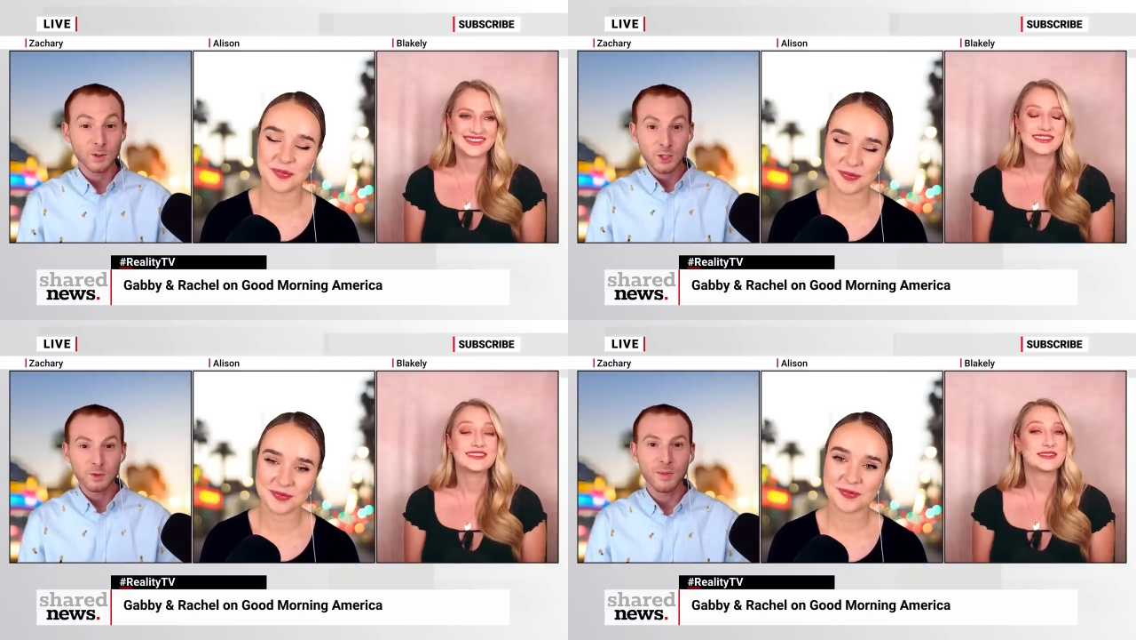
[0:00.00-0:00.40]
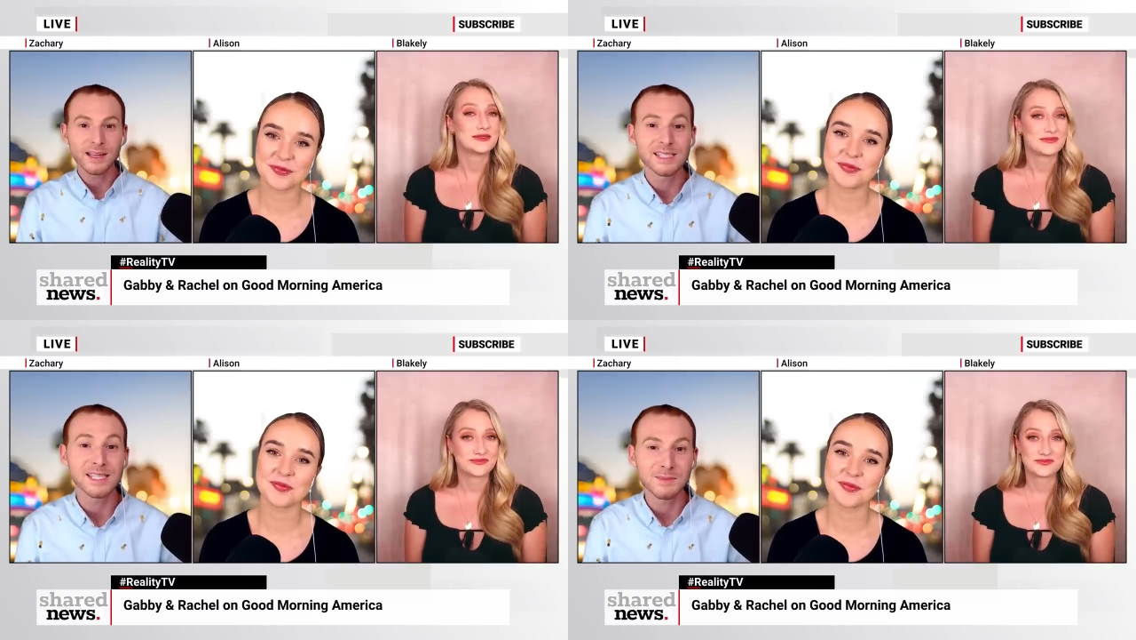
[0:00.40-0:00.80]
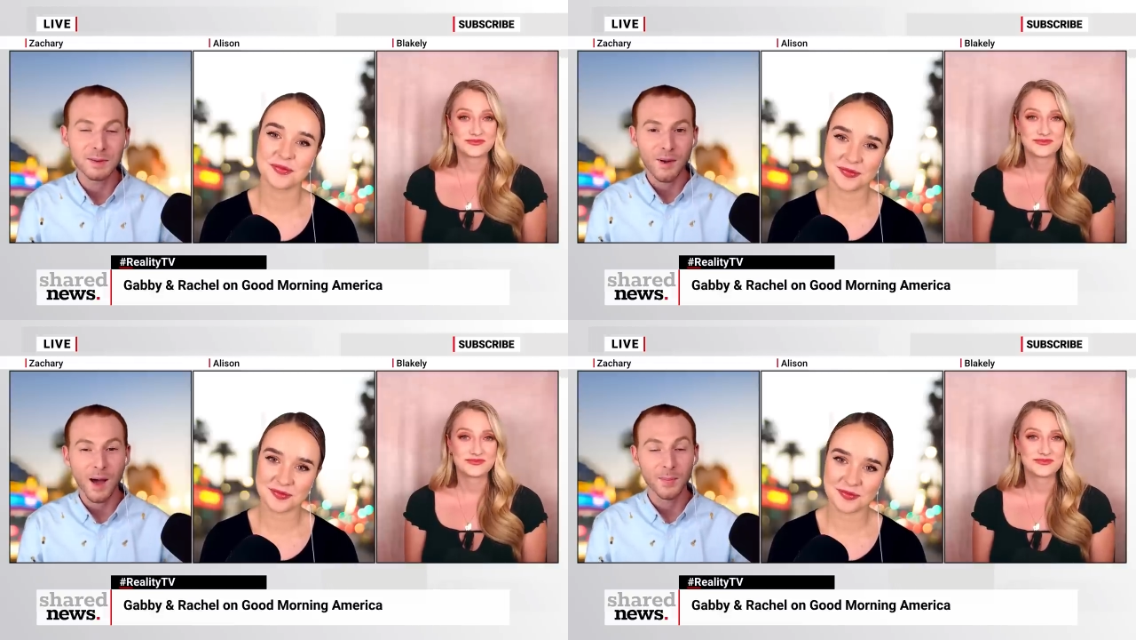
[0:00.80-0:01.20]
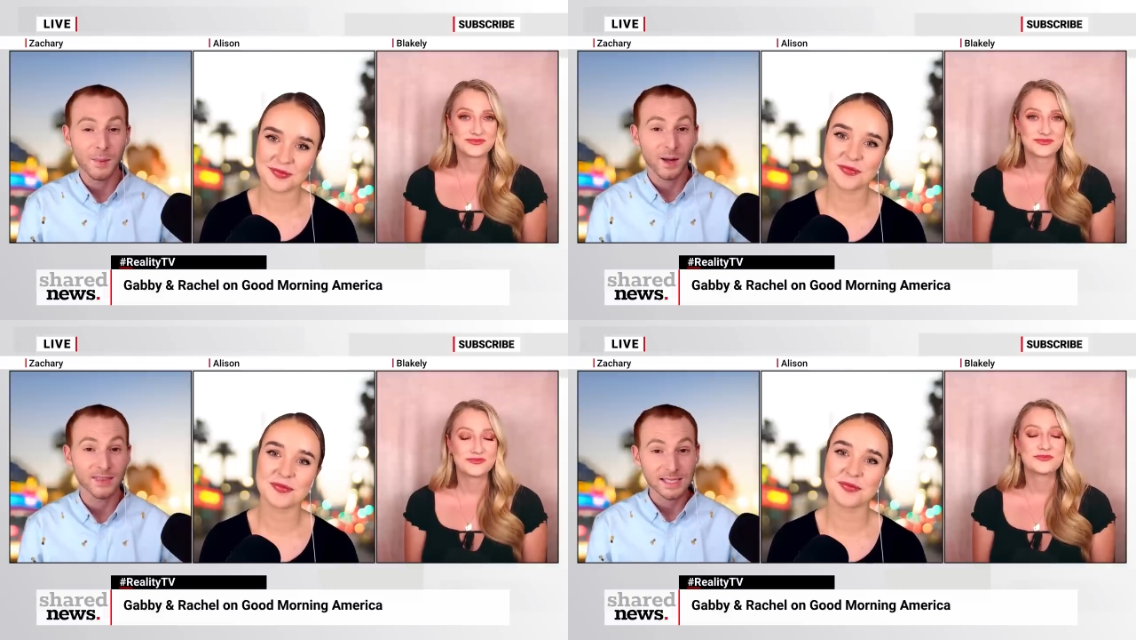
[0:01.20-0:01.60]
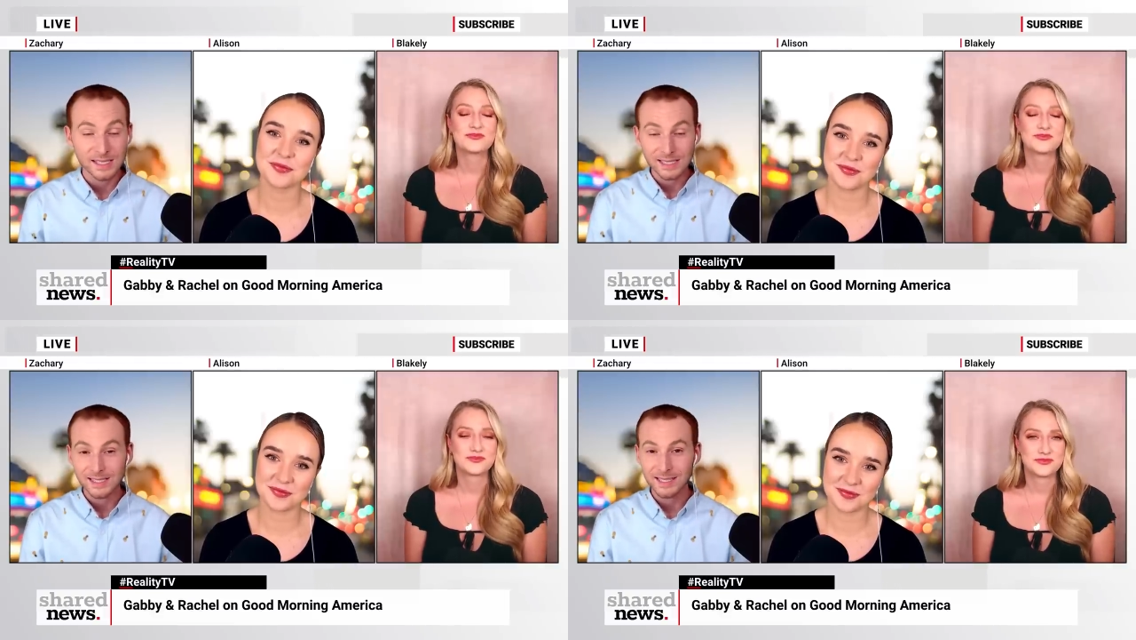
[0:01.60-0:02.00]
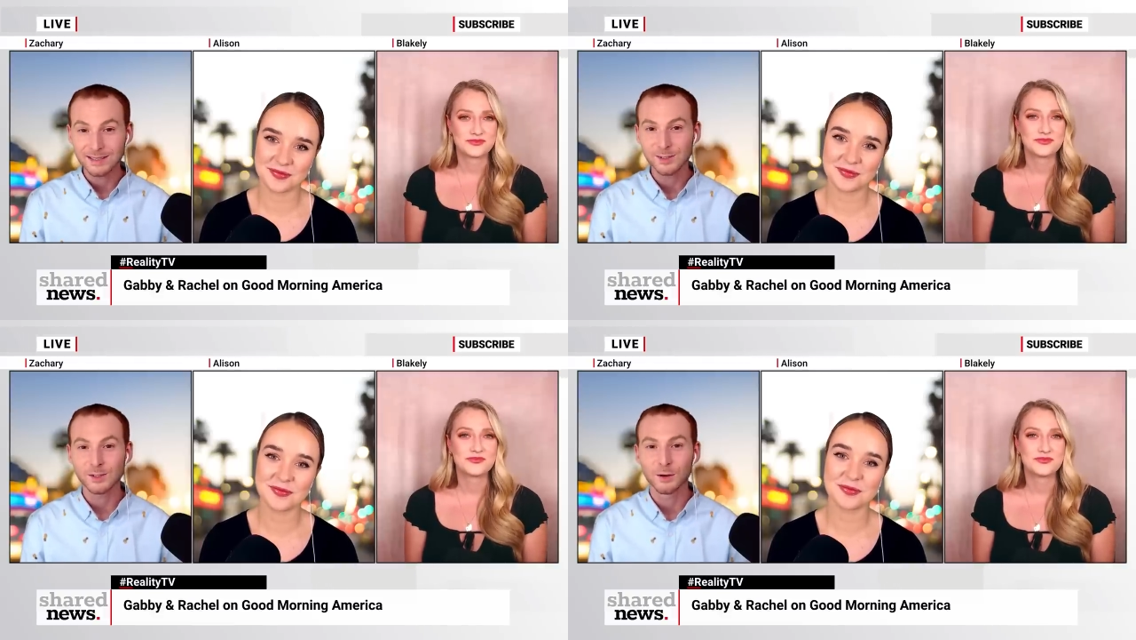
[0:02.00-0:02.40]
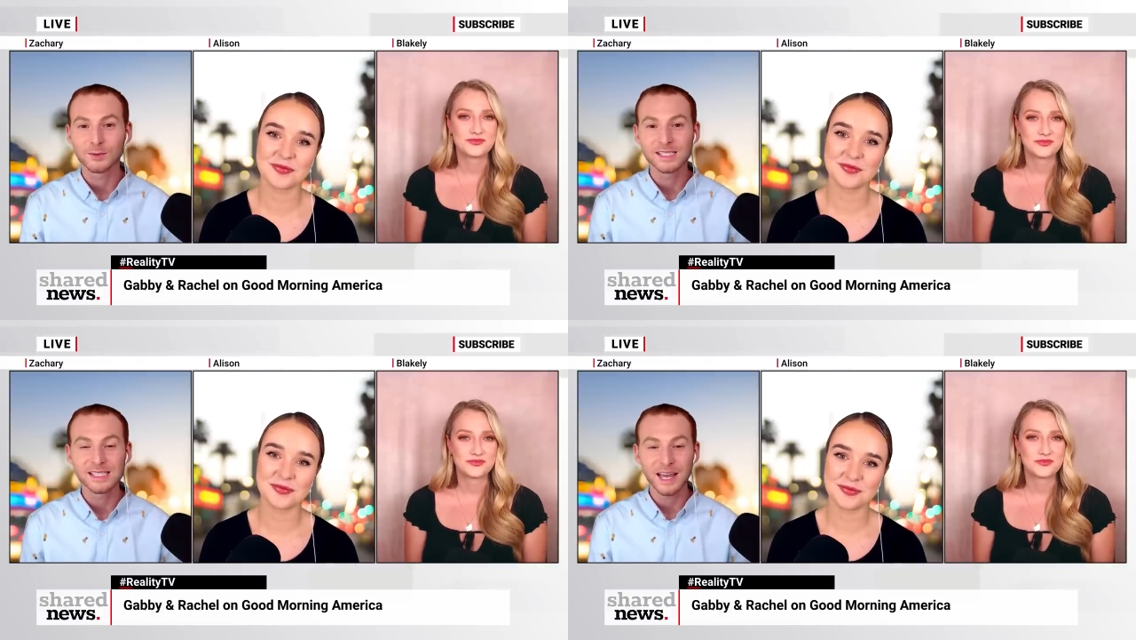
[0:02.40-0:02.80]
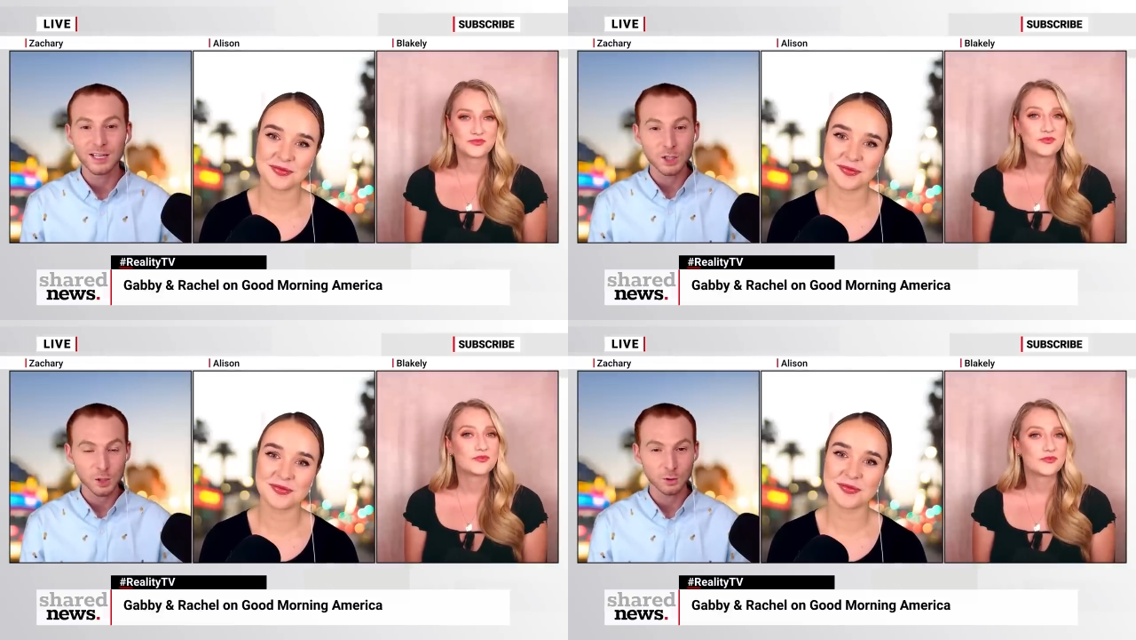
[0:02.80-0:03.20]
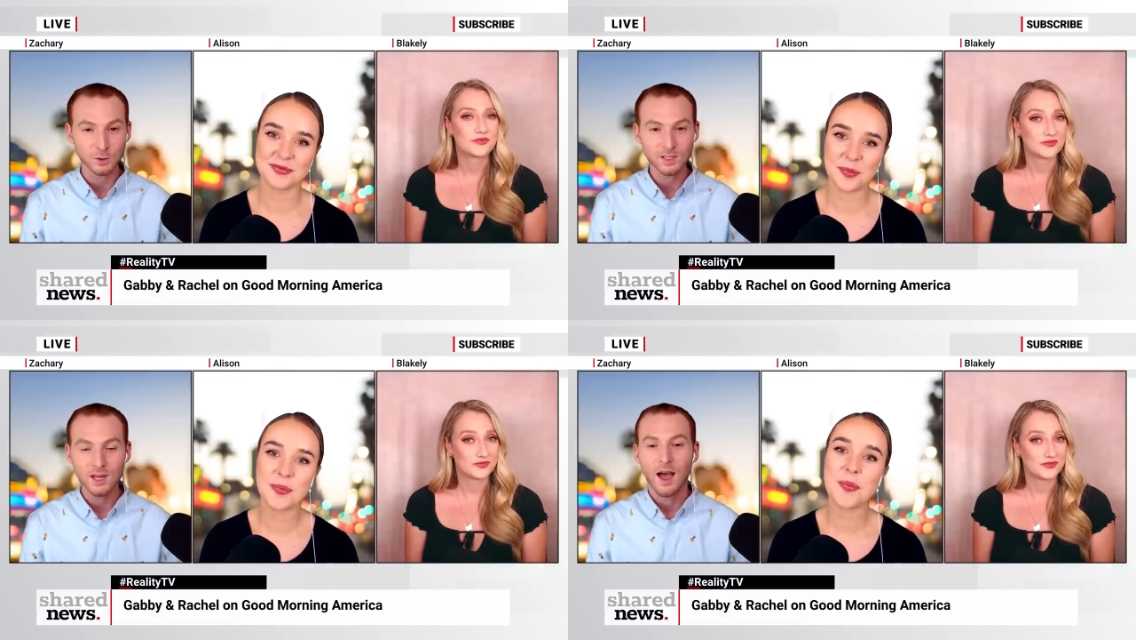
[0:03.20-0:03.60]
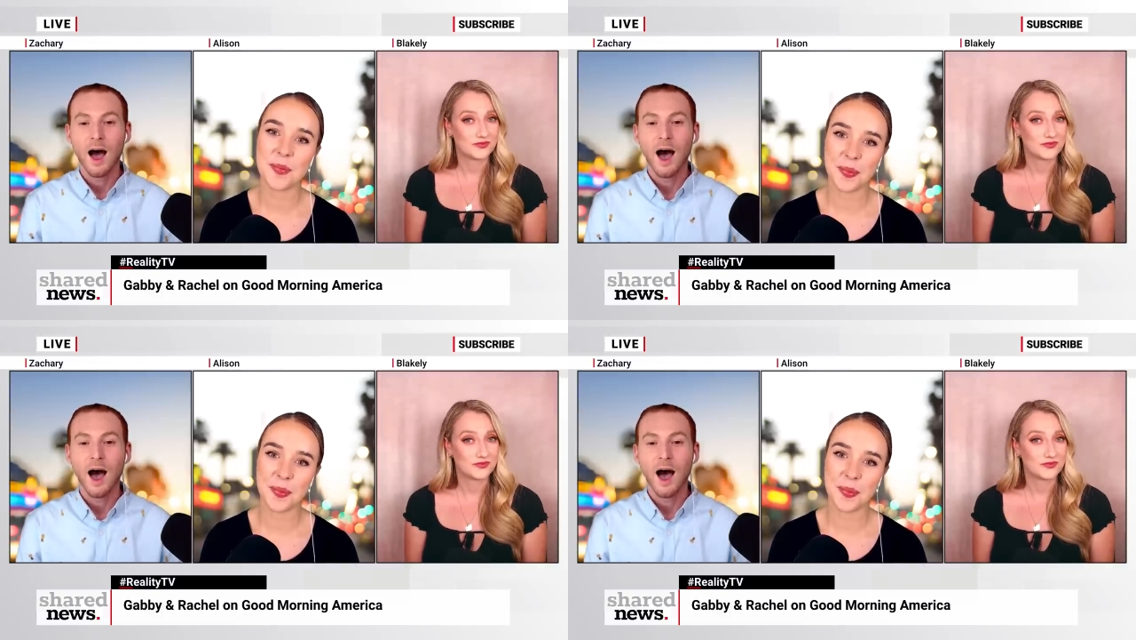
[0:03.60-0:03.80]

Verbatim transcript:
Speaker 1: which you might see me pop up on the season. So stay tuned.